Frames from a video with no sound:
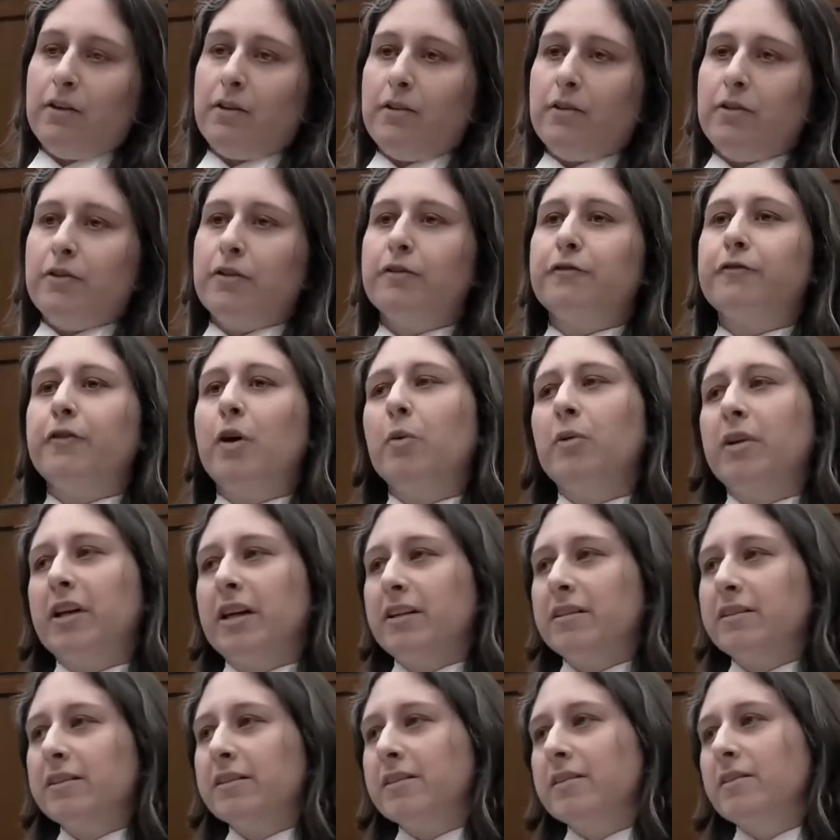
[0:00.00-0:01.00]
The
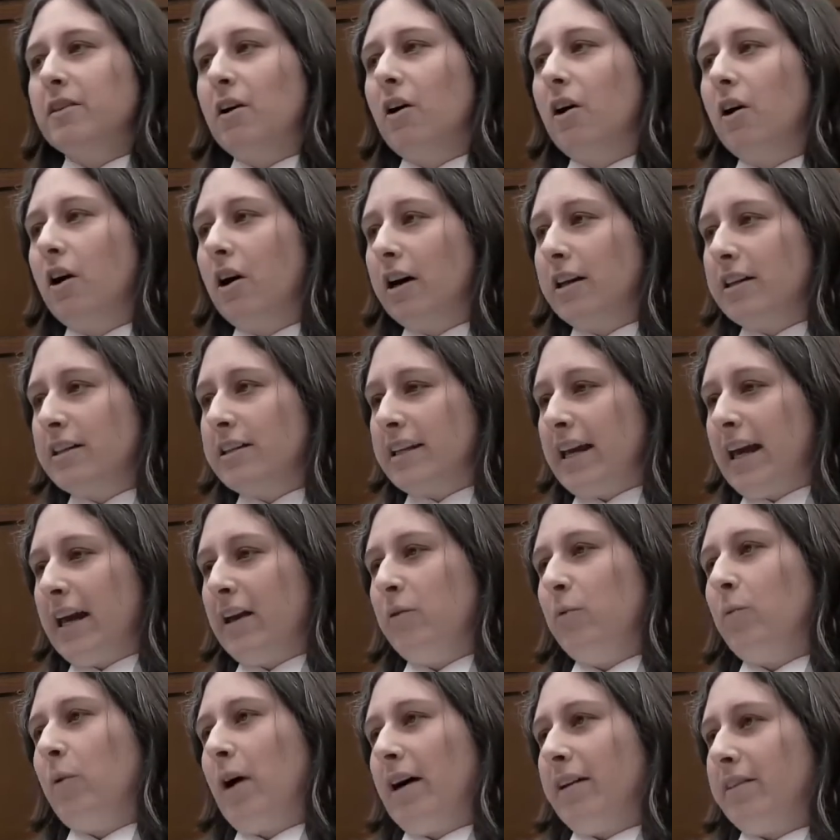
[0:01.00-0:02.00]
focus on day
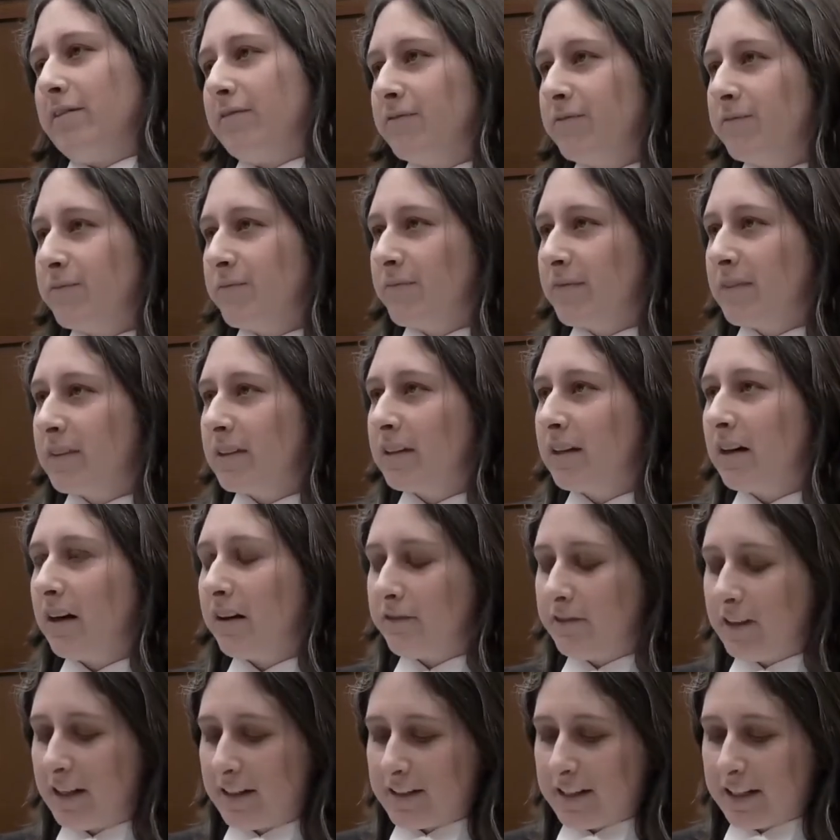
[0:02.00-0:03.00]
one of
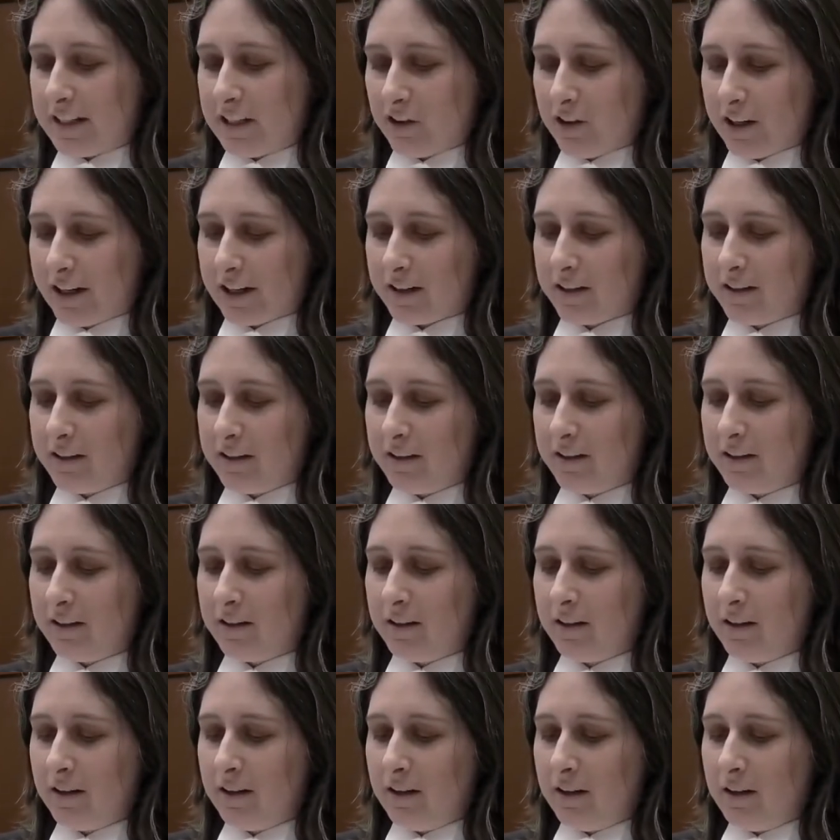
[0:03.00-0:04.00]
this hearing
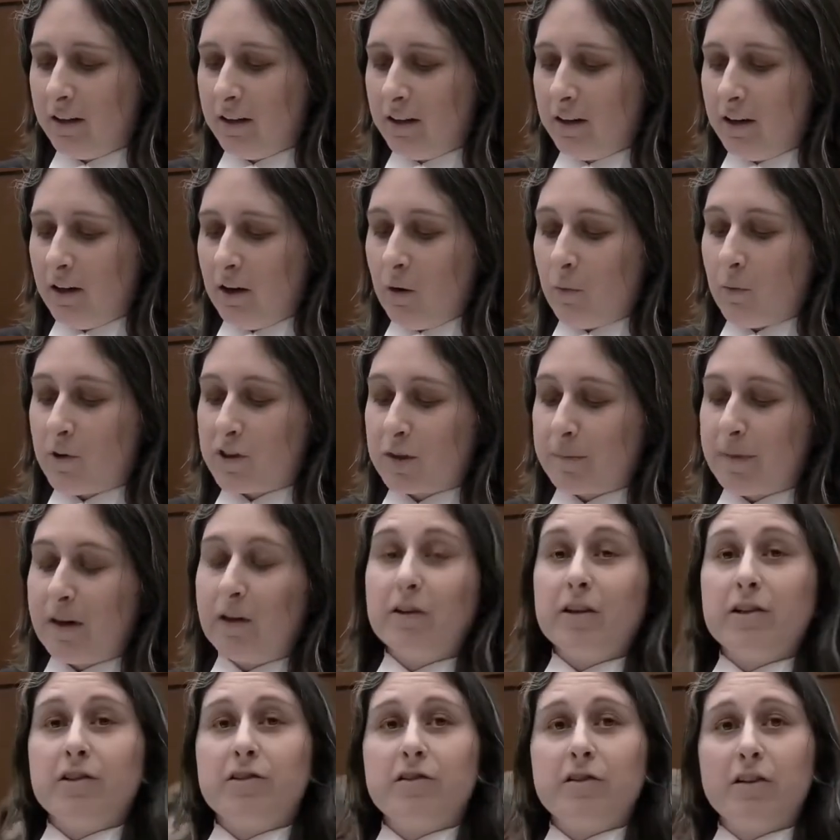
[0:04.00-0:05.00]
was about
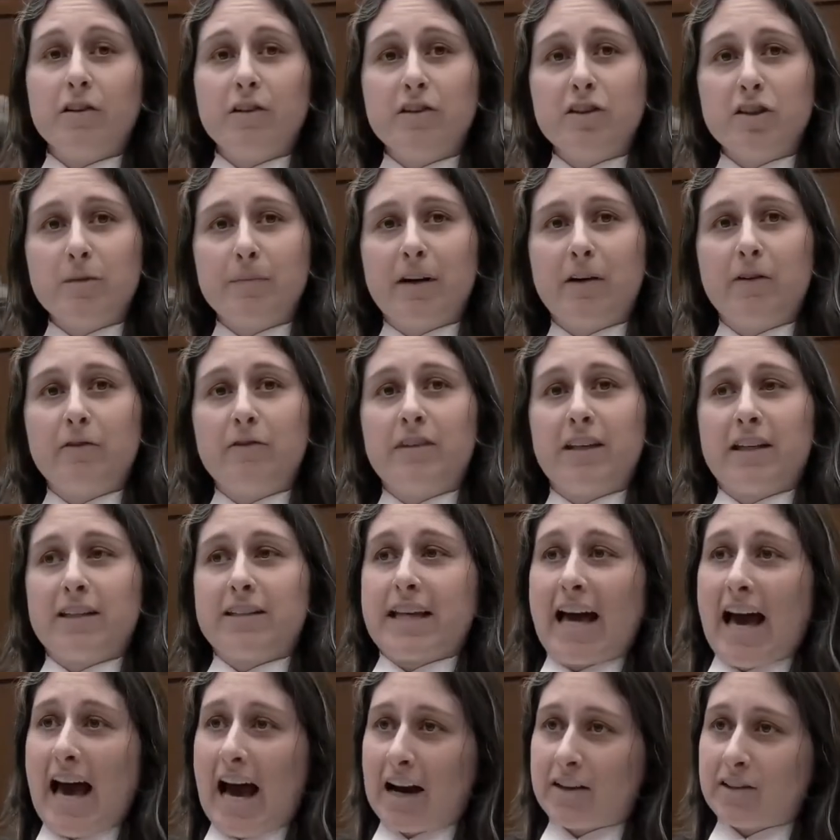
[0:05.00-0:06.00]
concerns about this
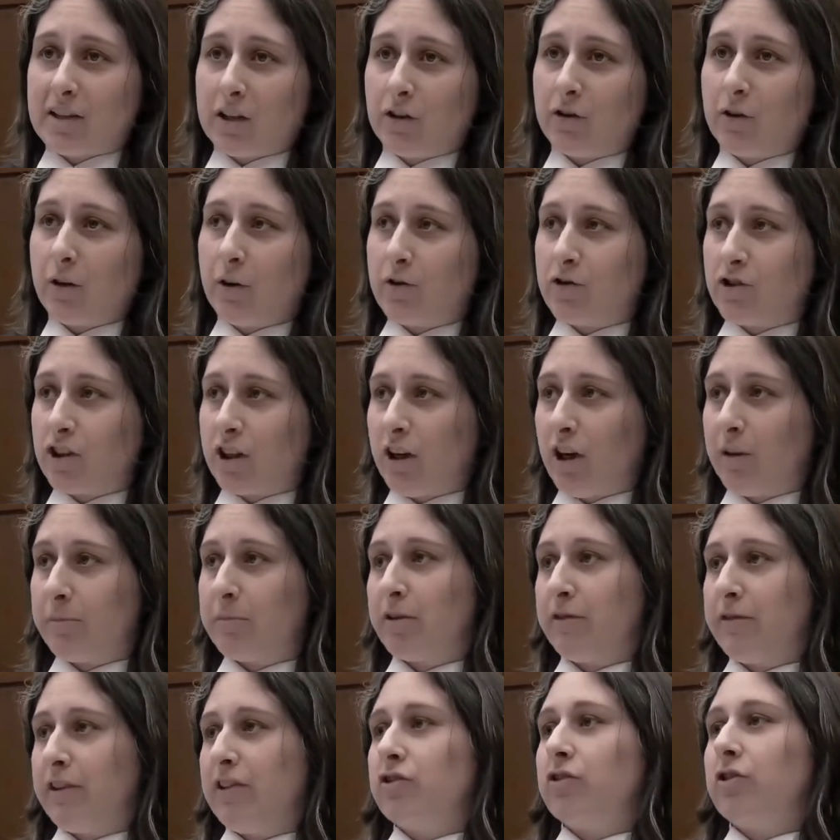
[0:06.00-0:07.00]
Act encroaching on
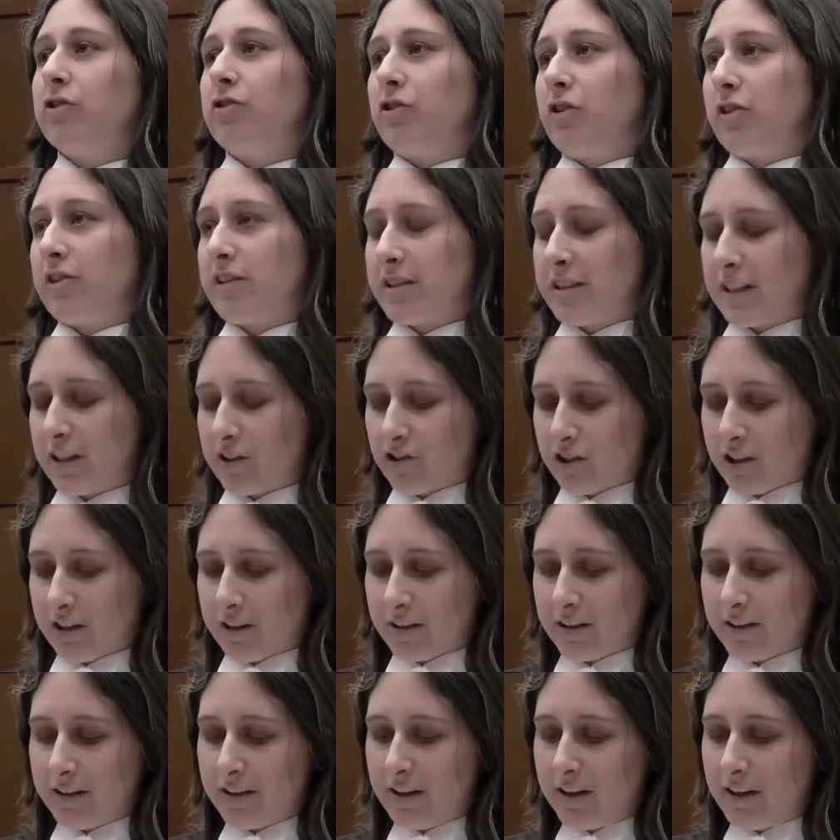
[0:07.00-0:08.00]
provincial jurisdiction
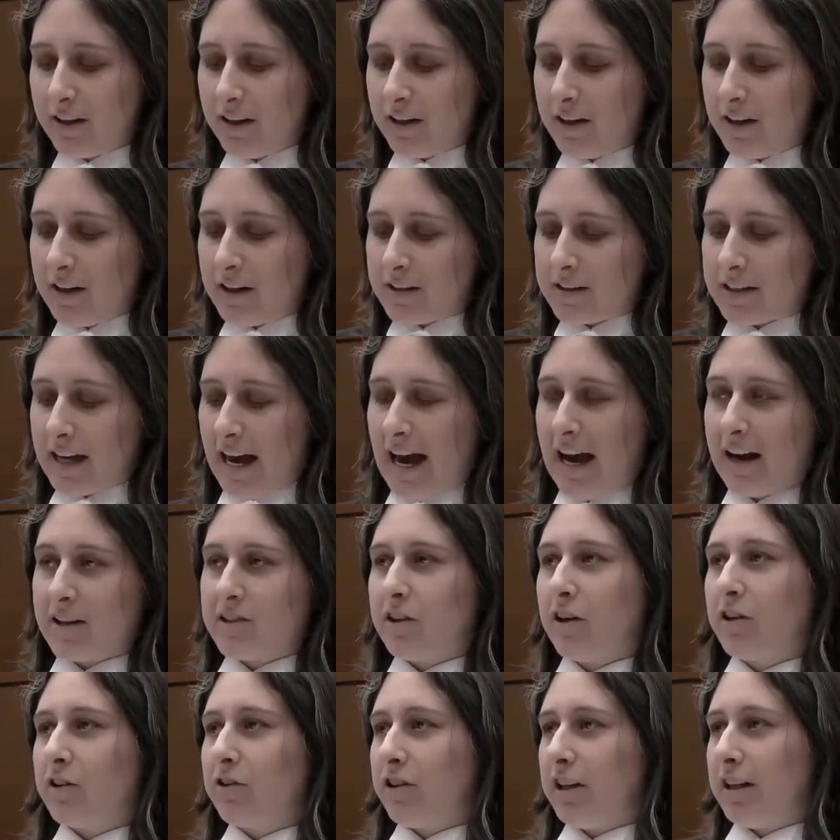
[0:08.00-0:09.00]
to act
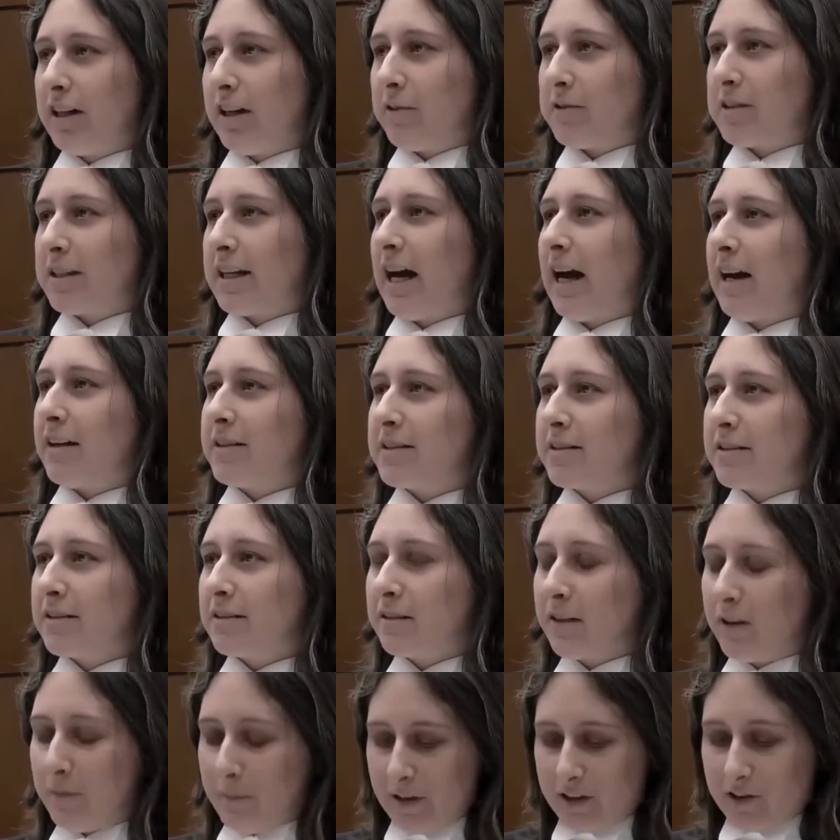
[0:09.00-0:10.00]
on greenhouse gas
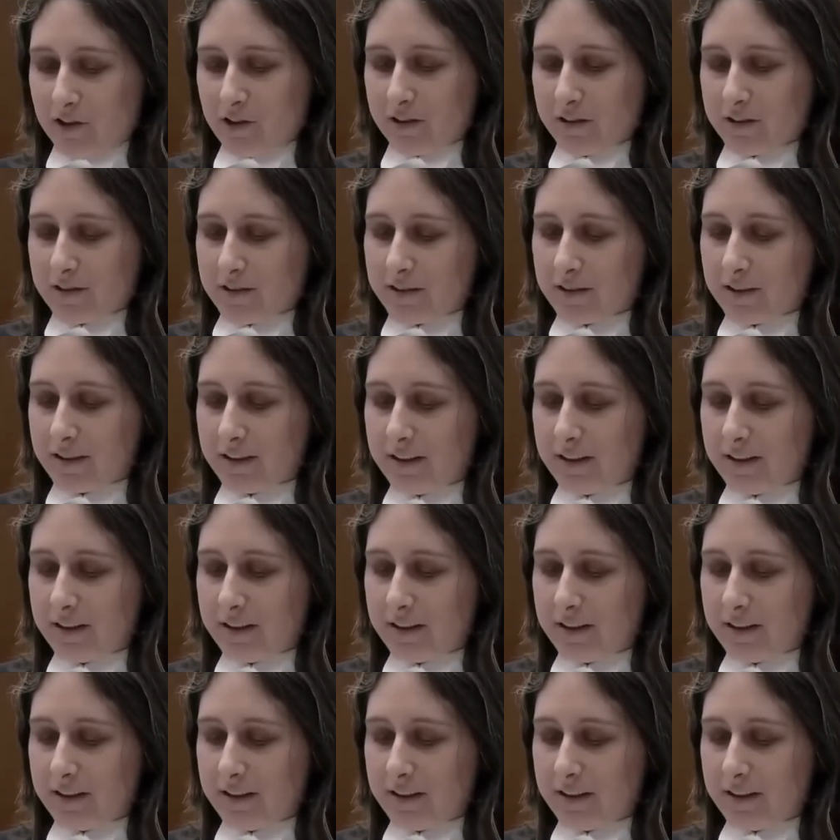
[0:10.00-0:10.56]
emissions.